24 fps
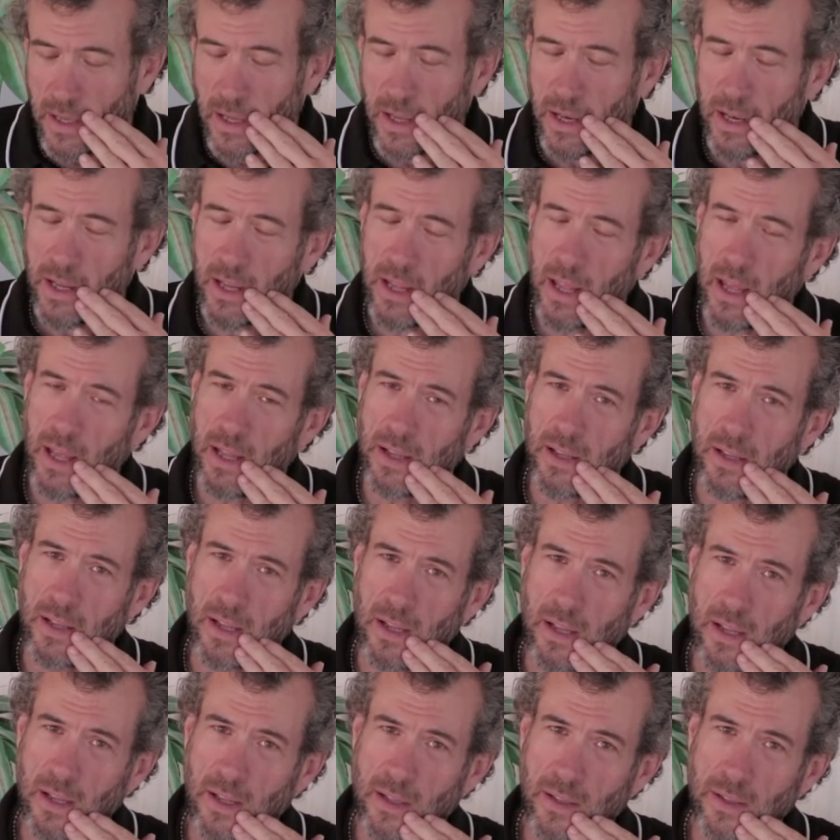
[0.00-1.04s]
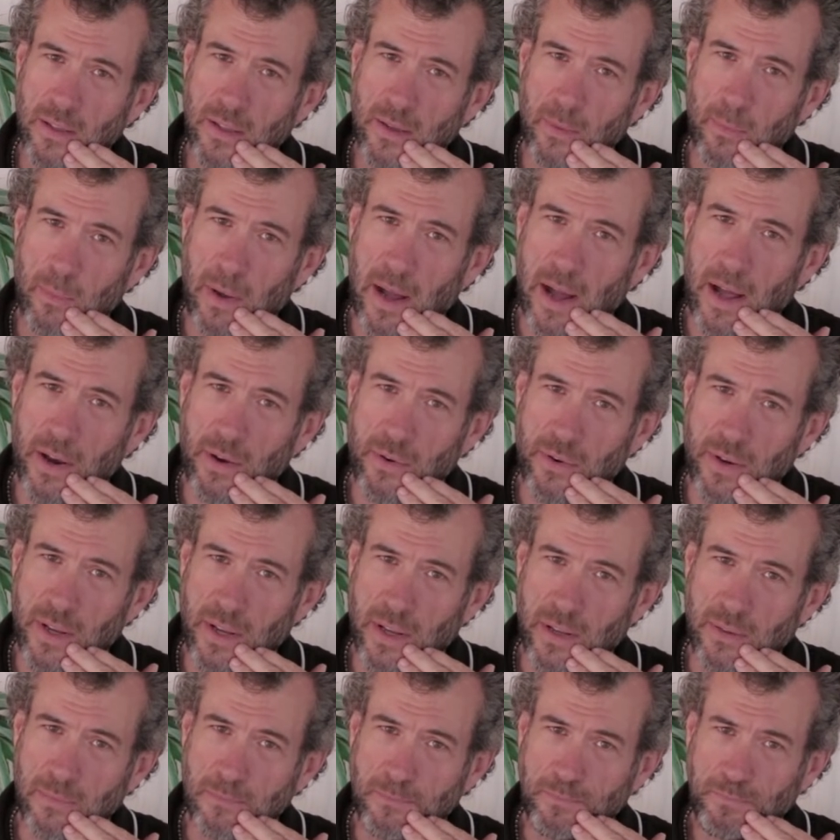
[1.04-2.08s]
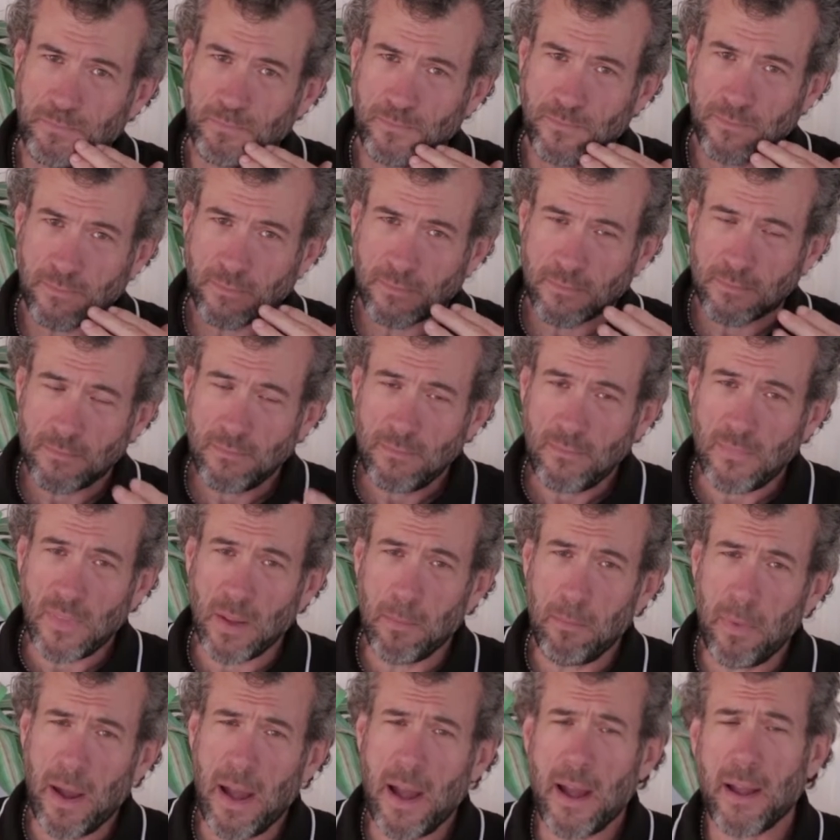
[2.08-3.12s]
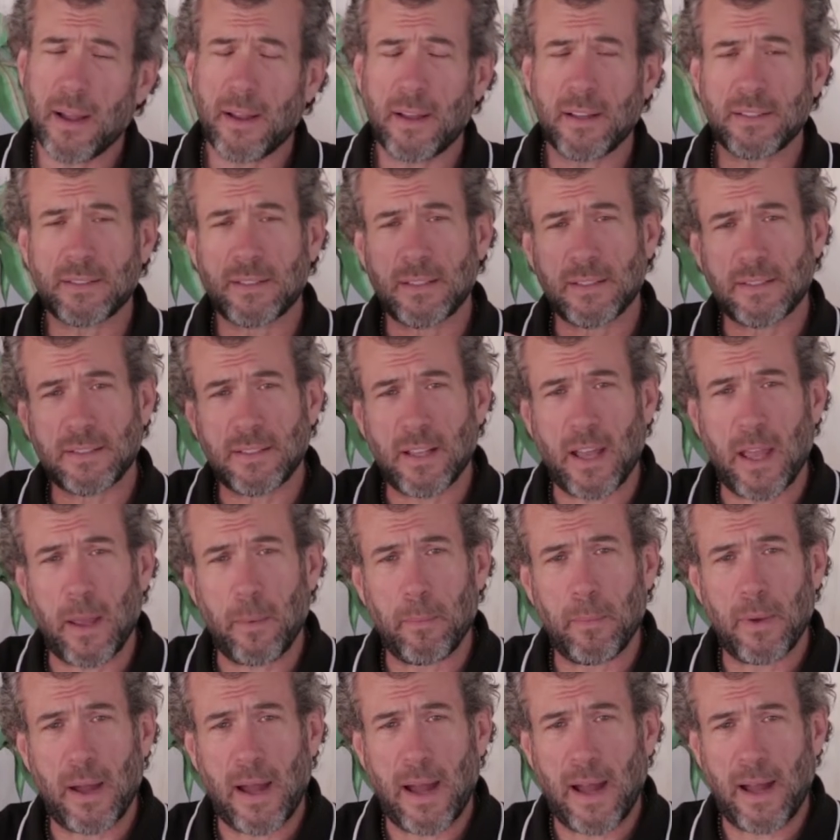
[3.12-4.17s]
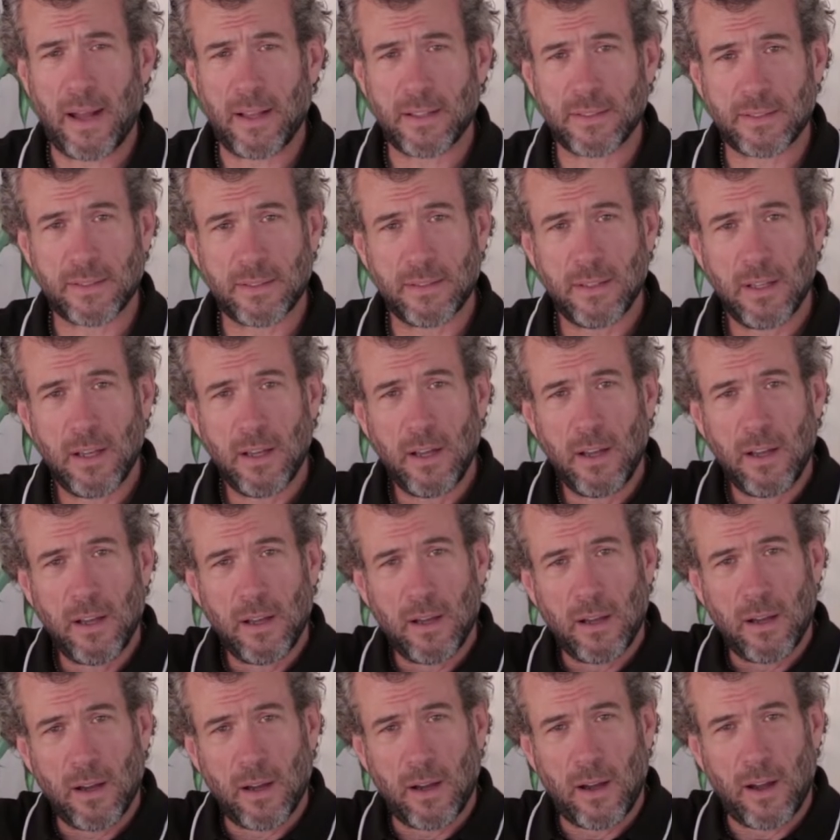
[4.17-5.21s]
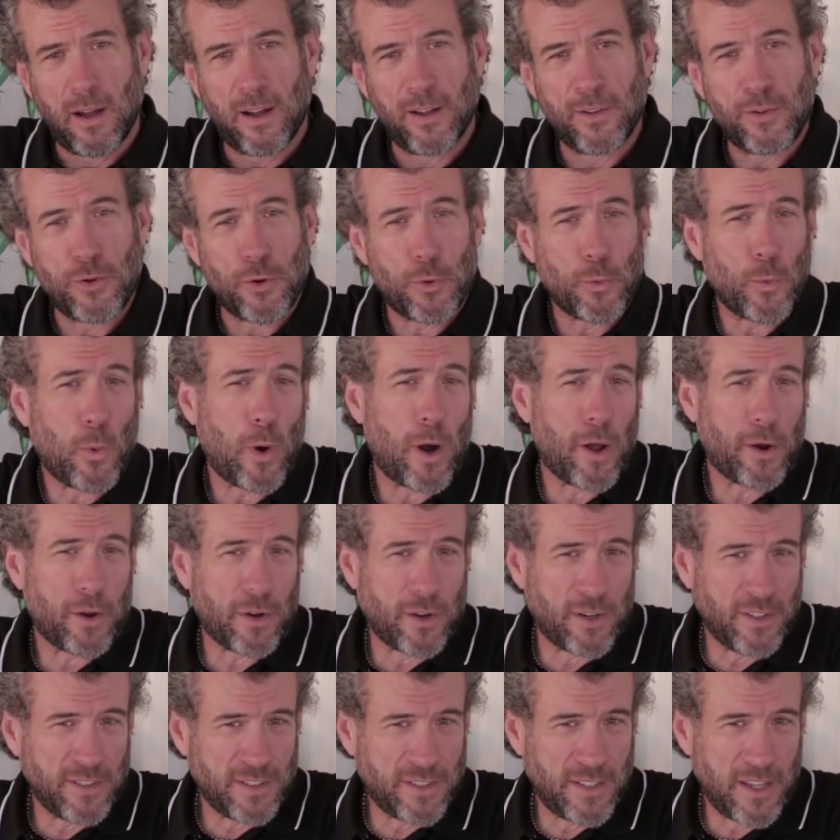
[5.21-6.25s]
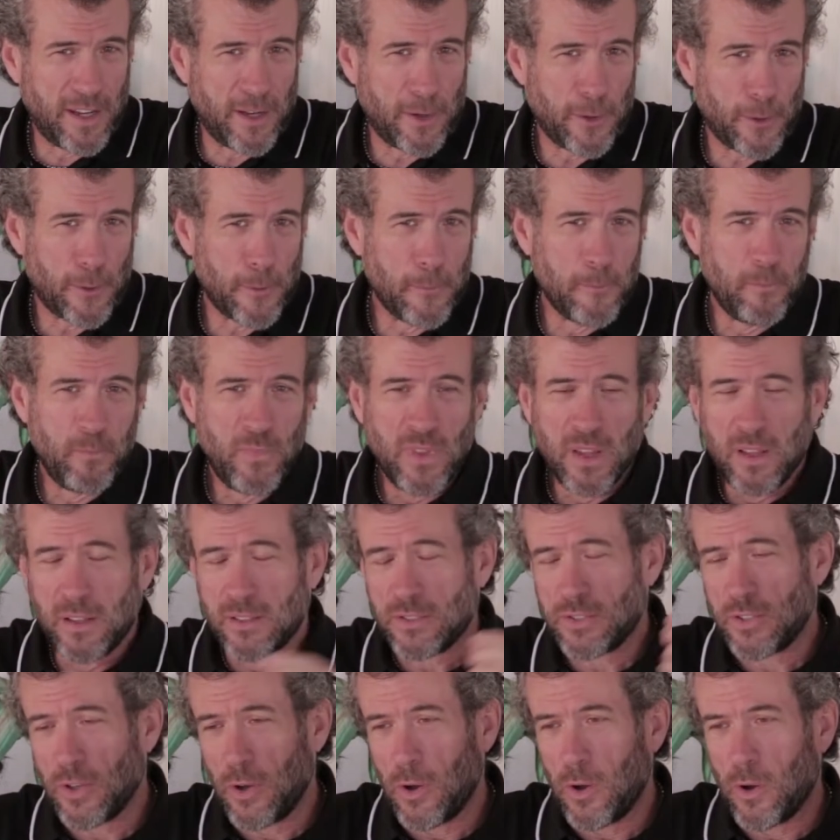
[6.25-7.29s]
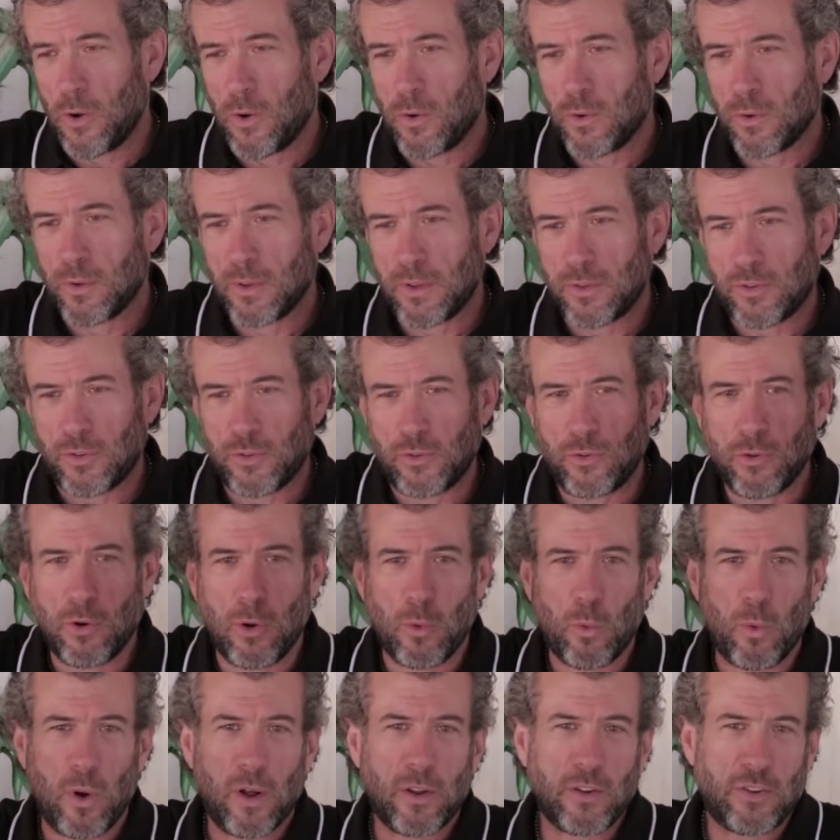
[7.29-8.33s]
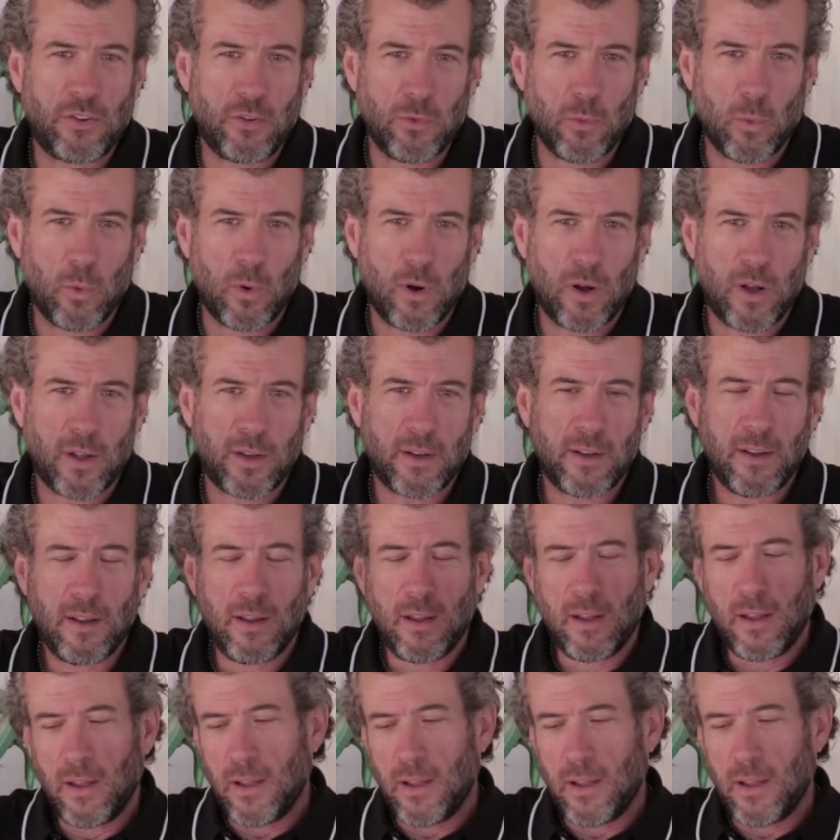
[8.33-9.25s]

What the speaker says: And again, the battery bank is the same as your water container. So to do a one-to-one,